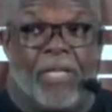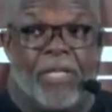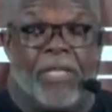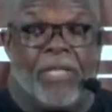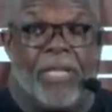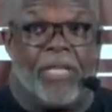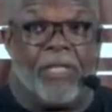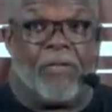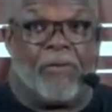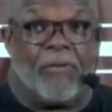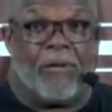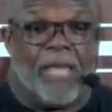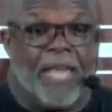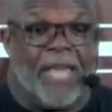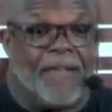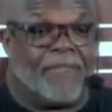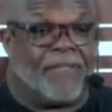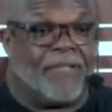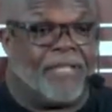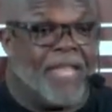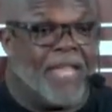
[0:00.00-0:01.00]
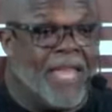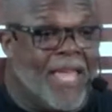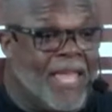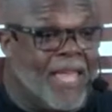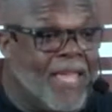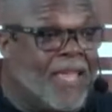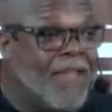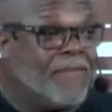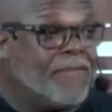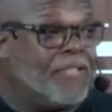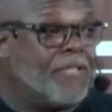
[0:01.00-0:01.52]
then you have to
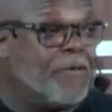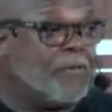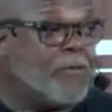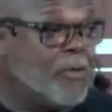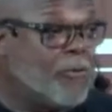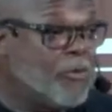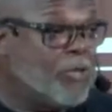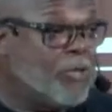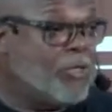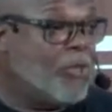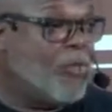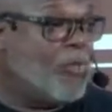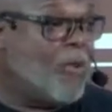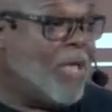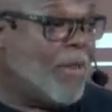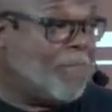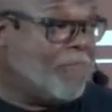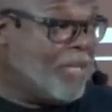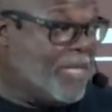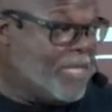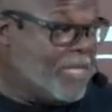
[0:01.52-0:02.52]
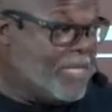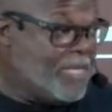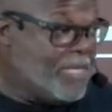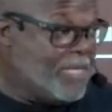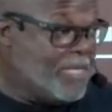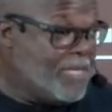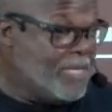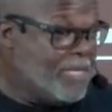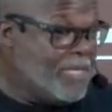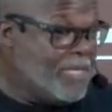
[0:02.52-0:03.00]
have spiritual weapons.